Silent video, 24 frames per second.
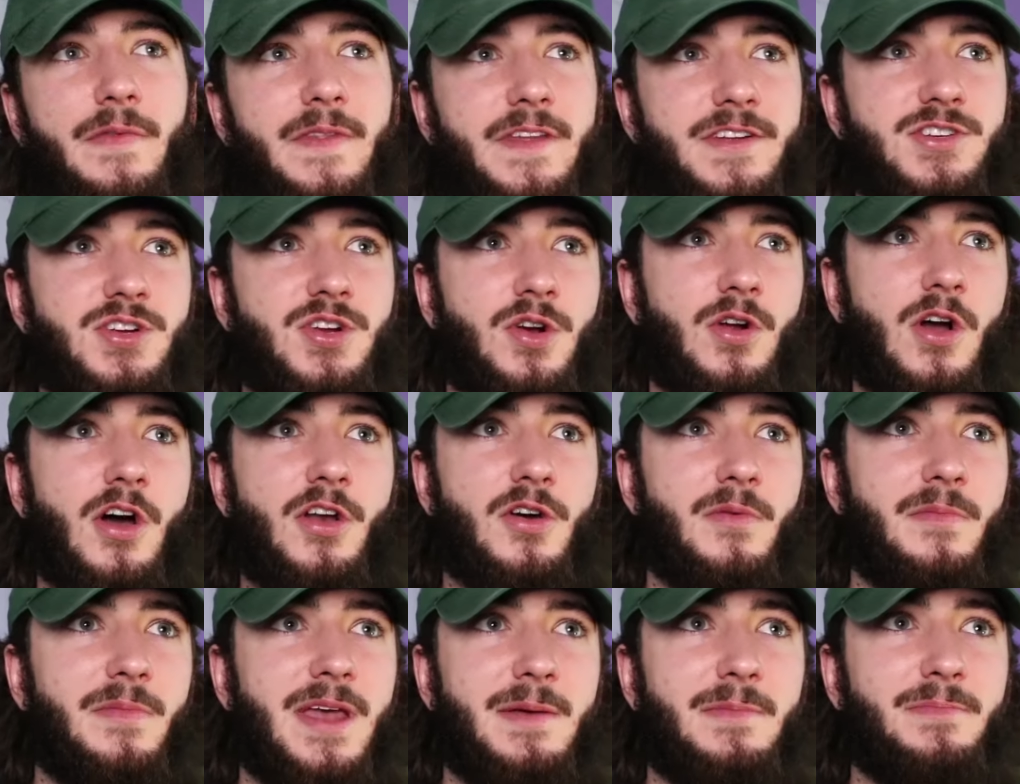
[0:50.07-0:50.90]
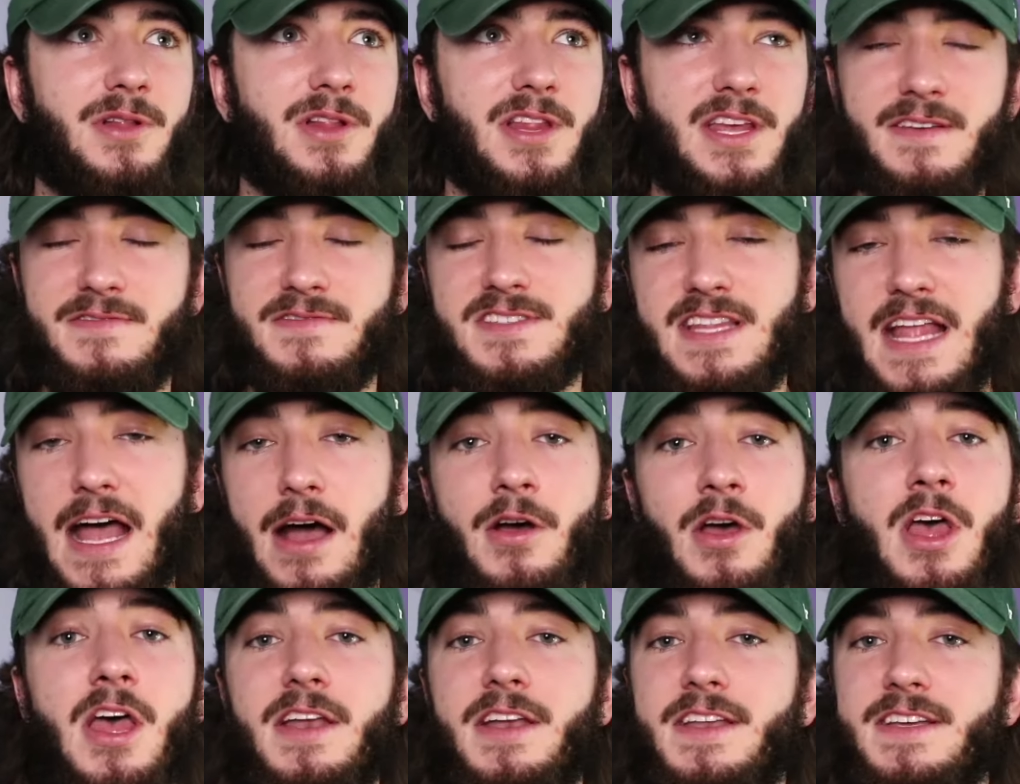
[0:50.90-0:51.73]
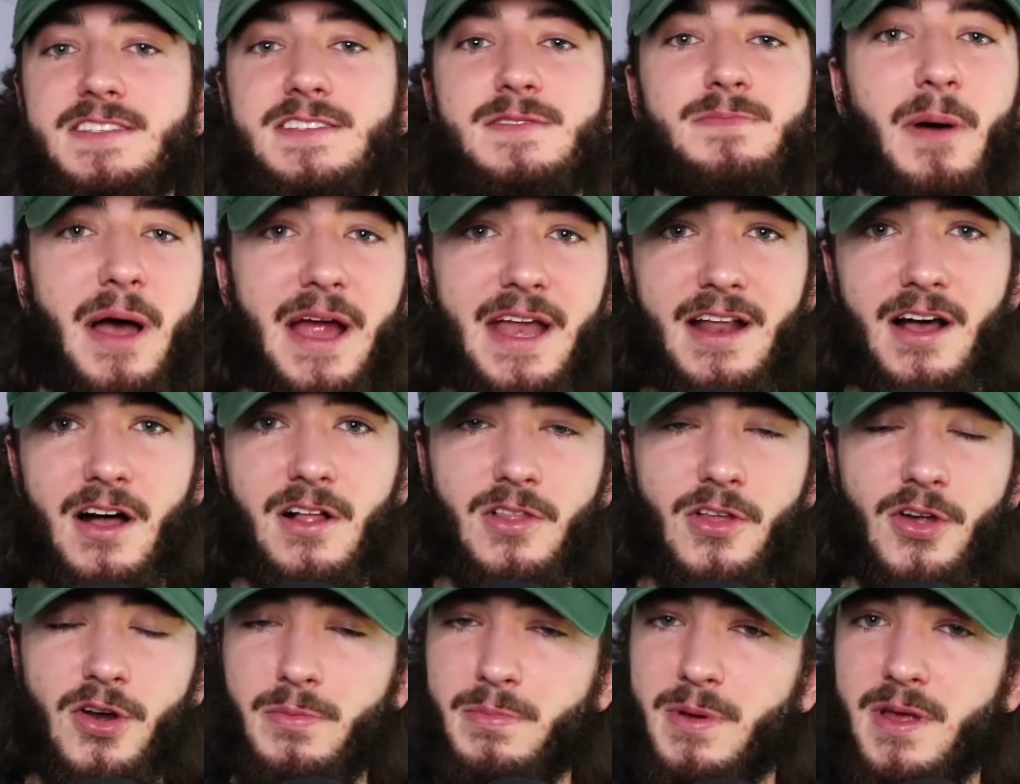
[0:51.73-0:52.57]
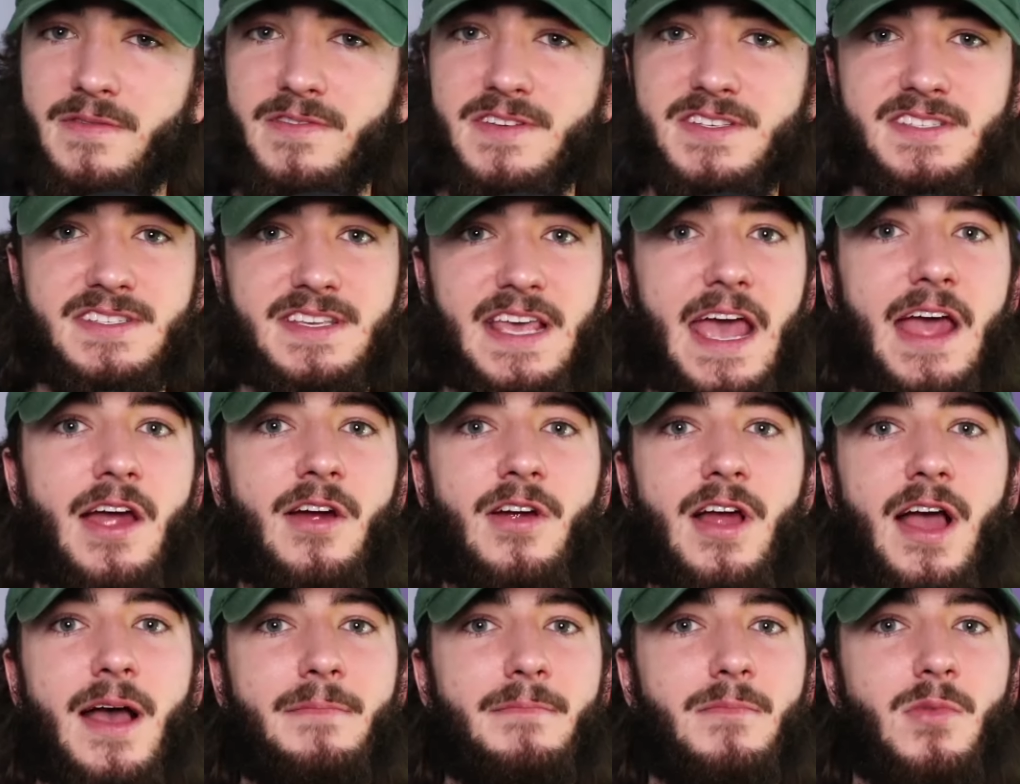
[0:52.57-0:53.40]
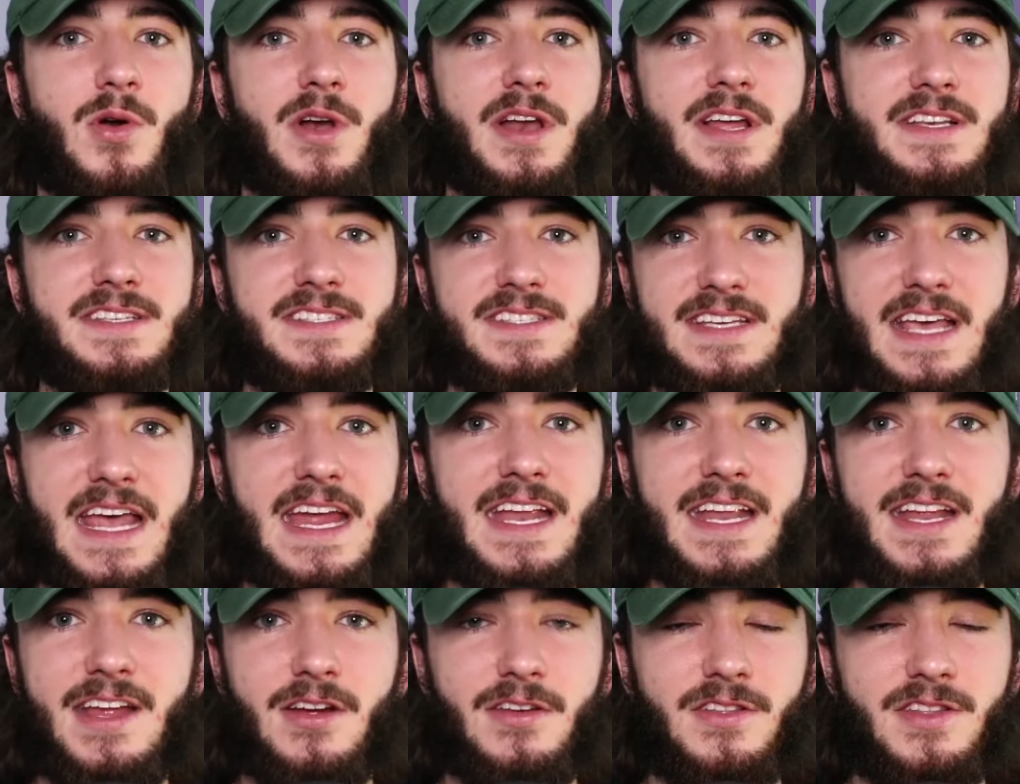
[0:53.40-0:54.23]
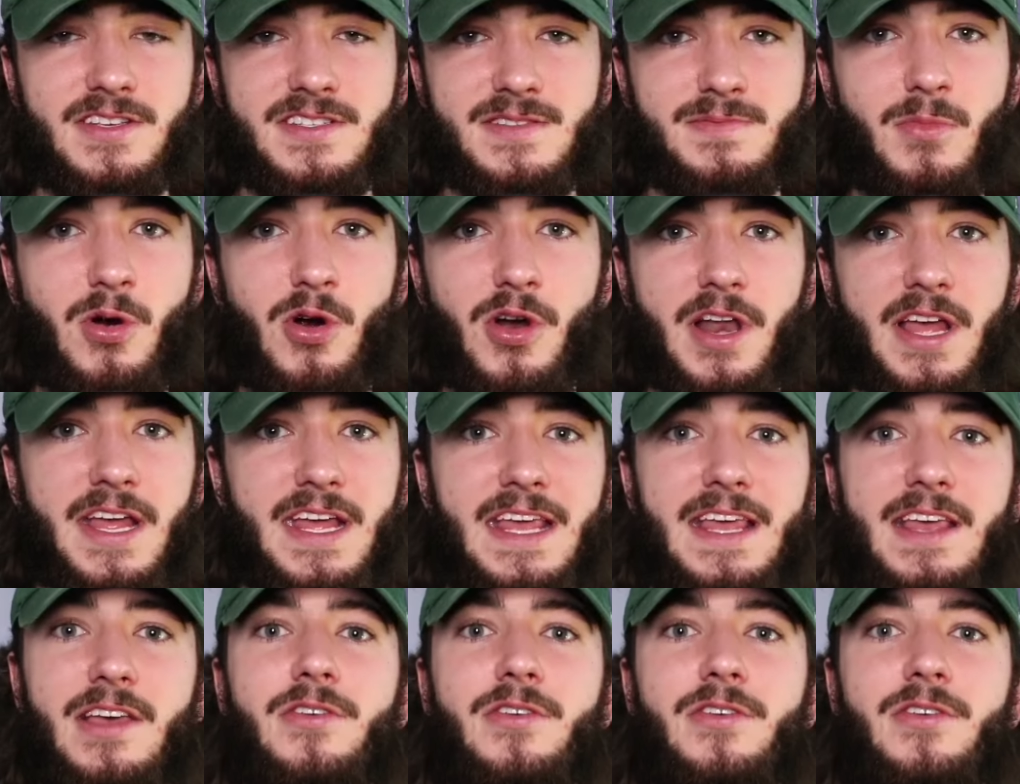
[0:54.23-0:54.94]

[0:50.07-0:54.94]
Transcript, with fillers: on the Toronto Maple Leafs. Now, despite a little bit of a scare at morning skate here this morning,